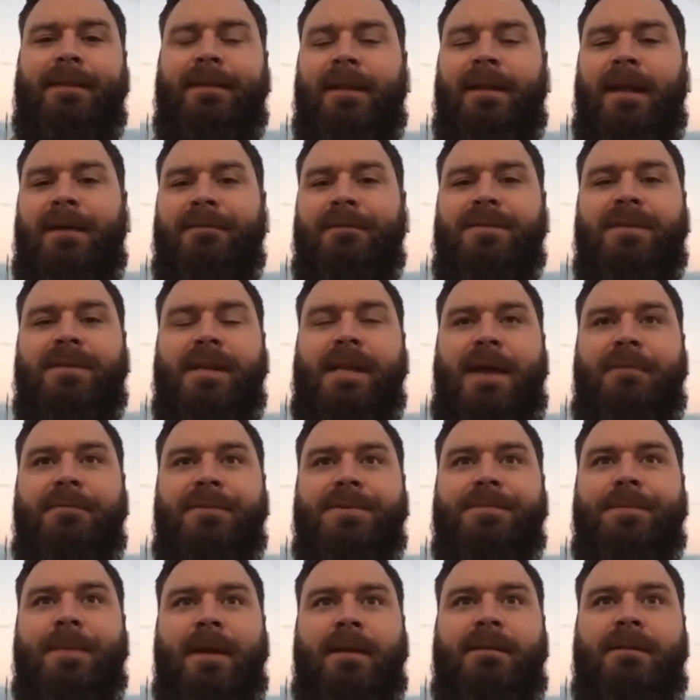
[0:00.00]
And obviously I
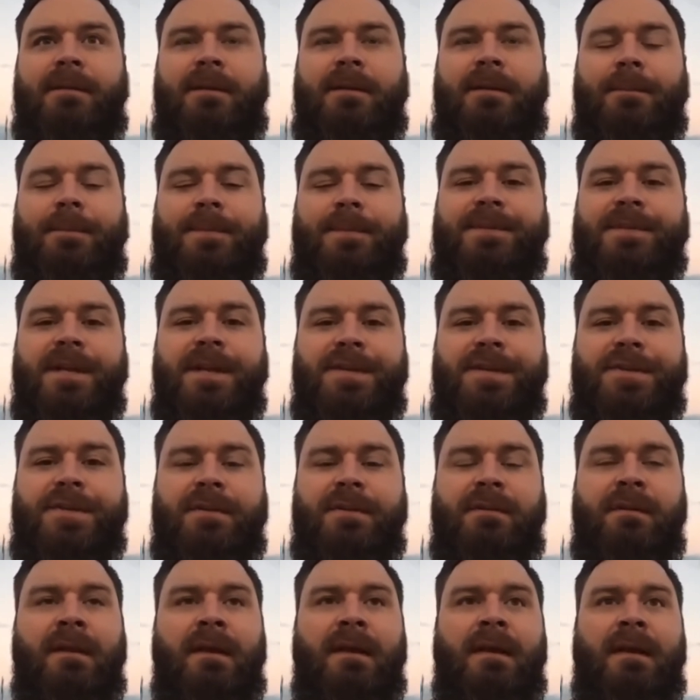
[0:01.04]
respected the
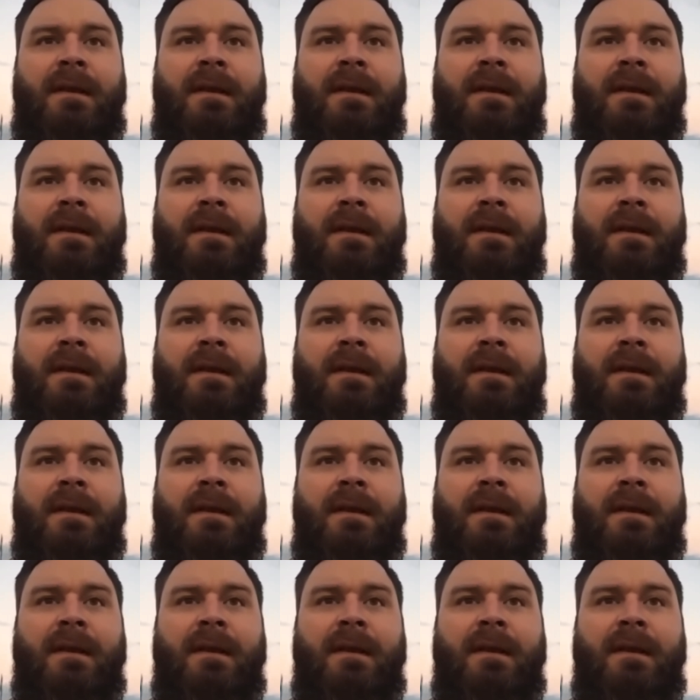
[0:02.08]
position.